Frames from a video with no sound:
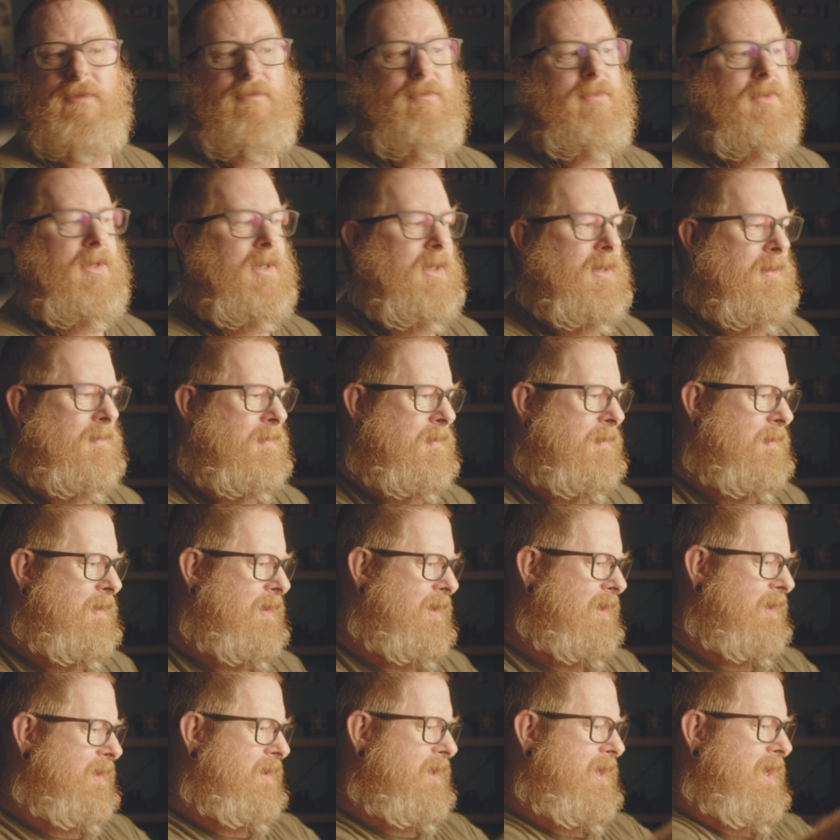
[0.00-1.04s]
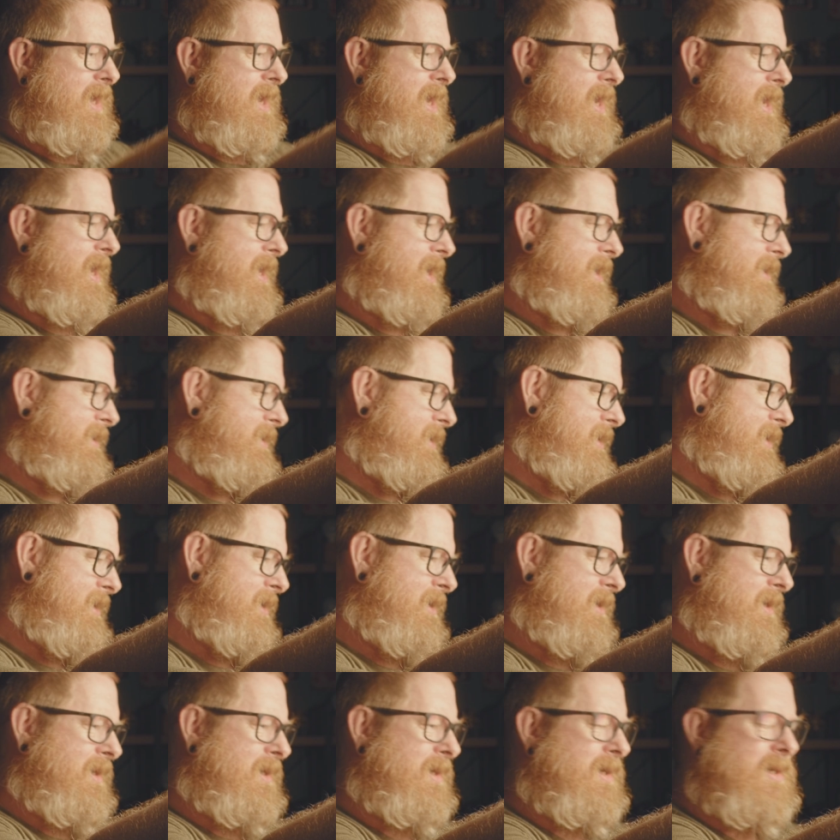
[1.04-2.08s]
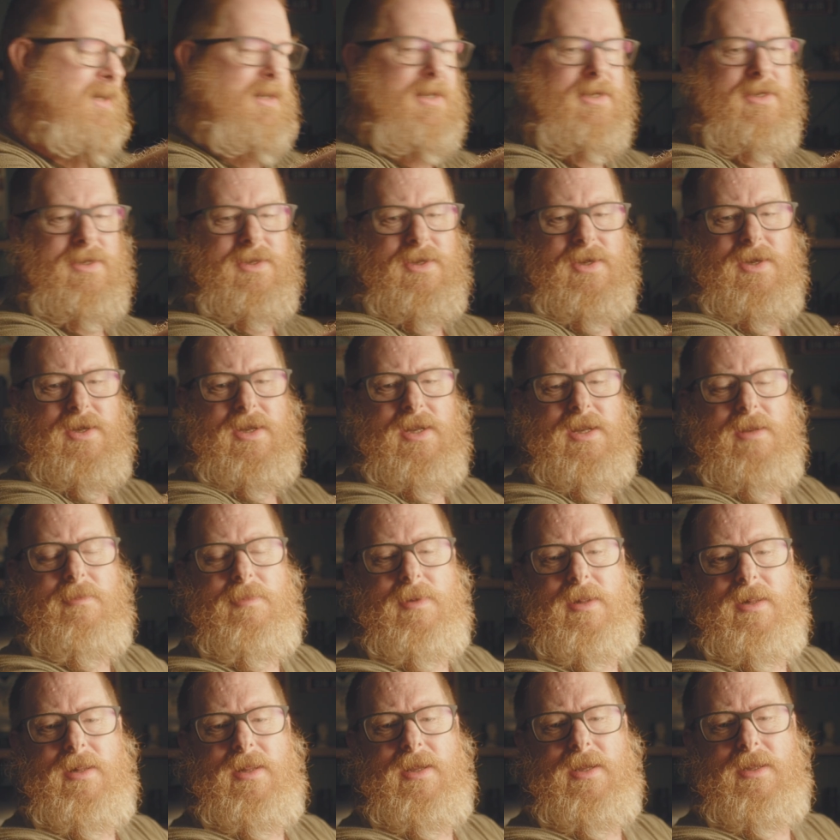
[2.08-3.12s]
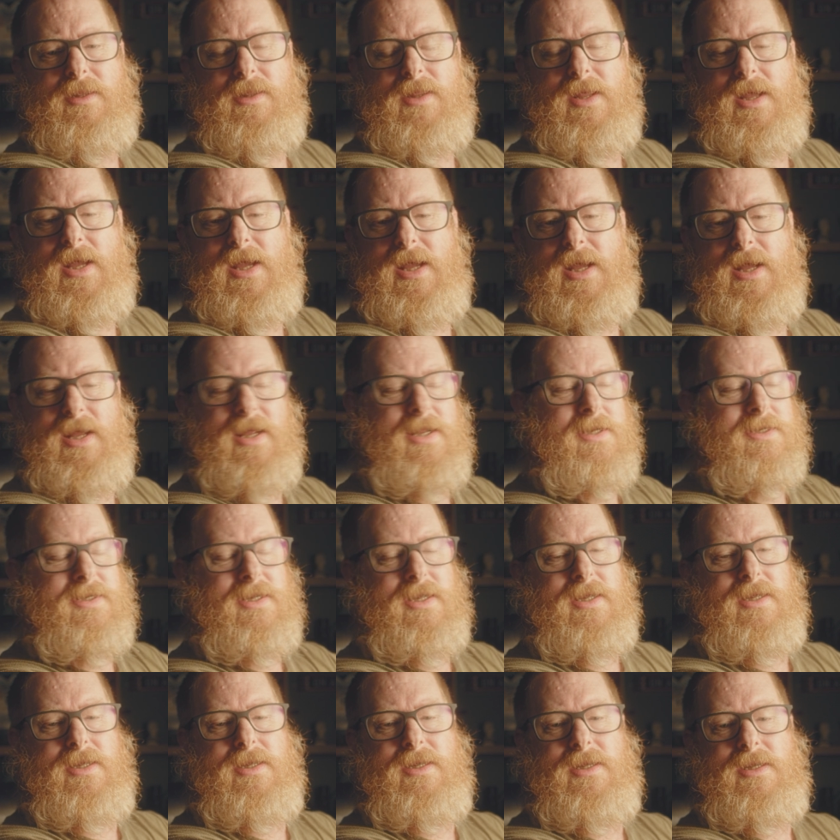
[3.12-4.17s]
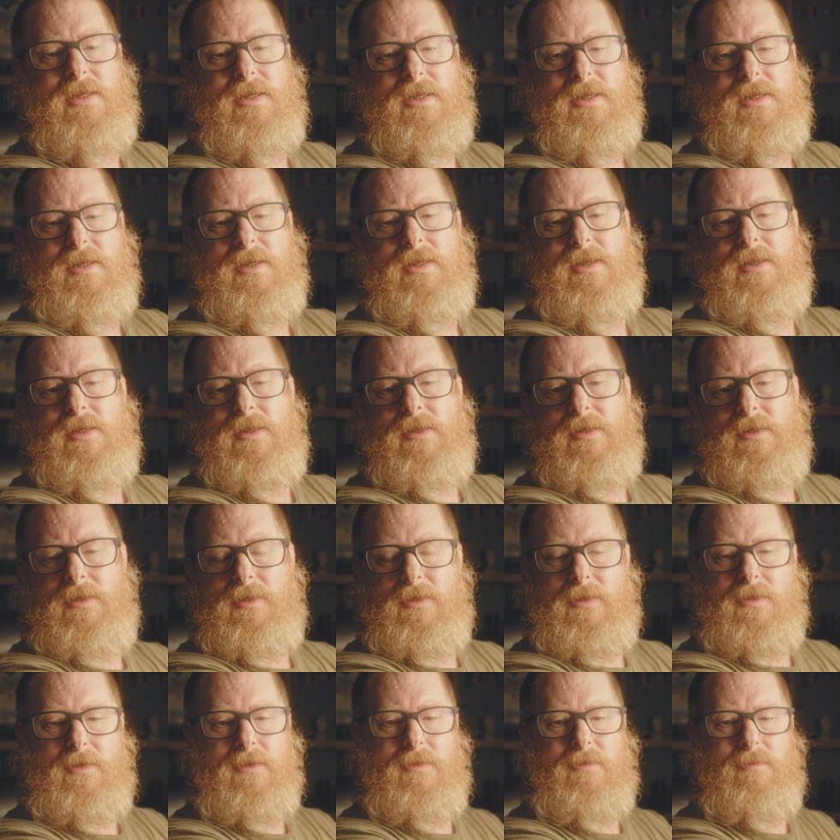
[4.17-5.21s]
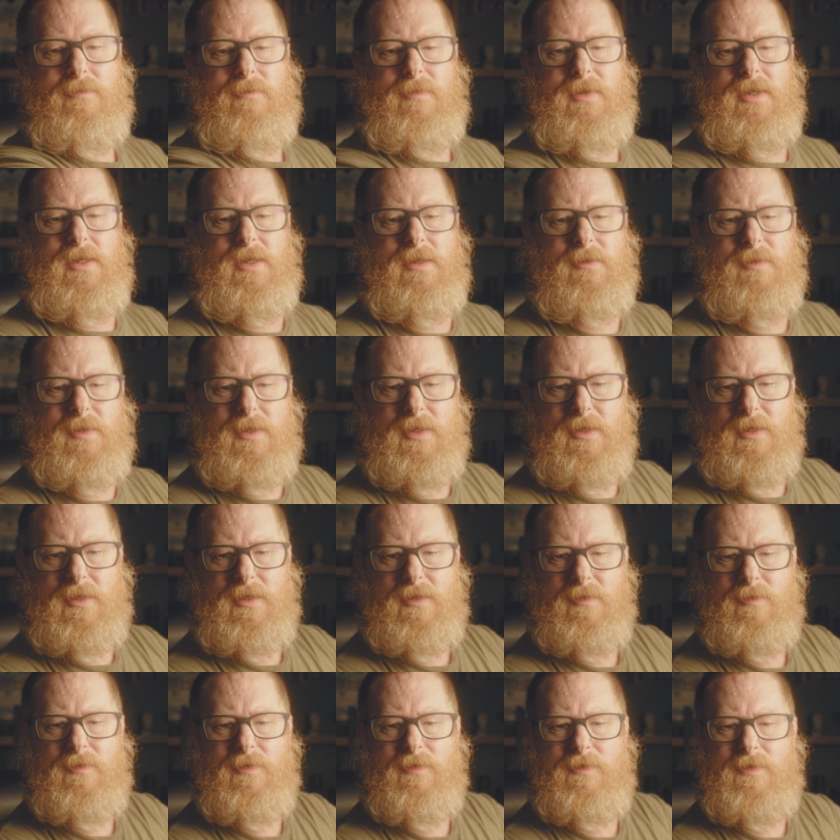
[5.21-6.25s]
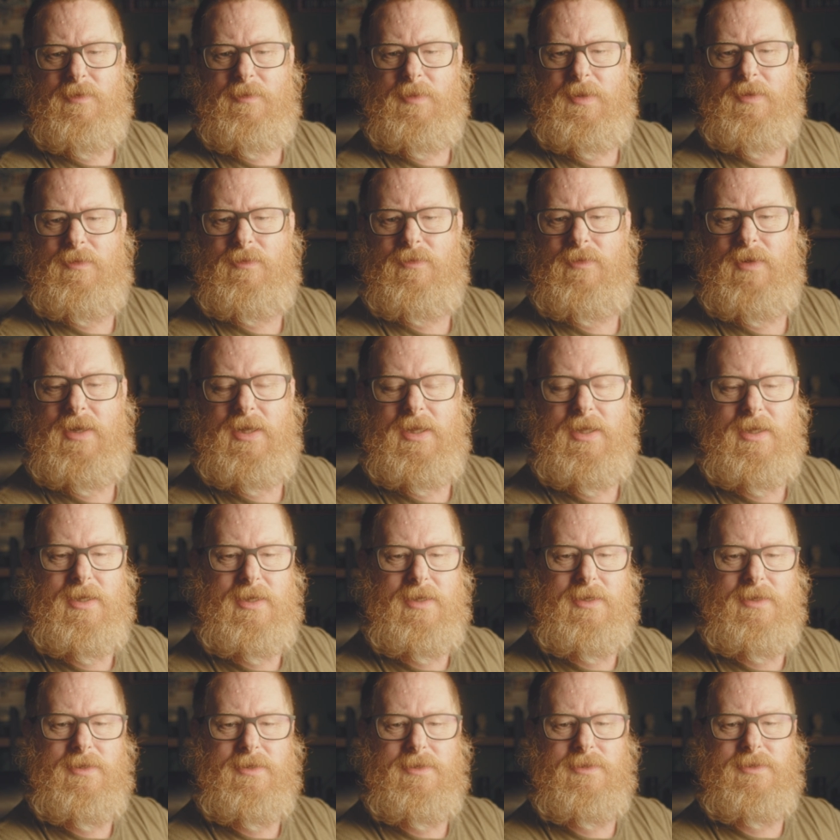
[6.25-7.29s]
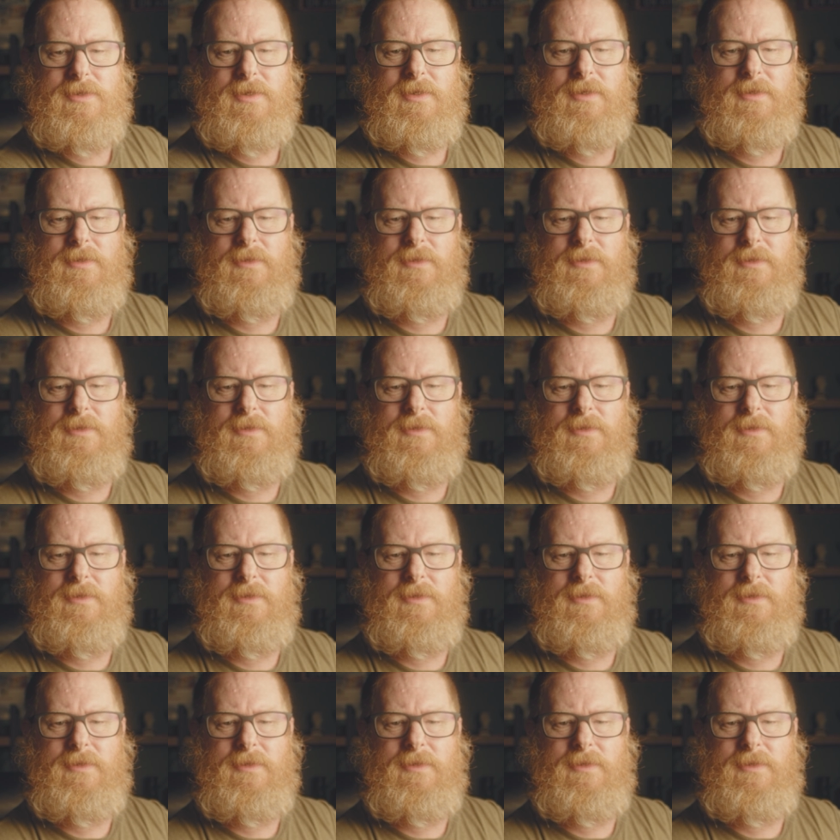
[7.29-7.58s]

get up a bit like that, turn it a bit like that, maybe move it a bit around.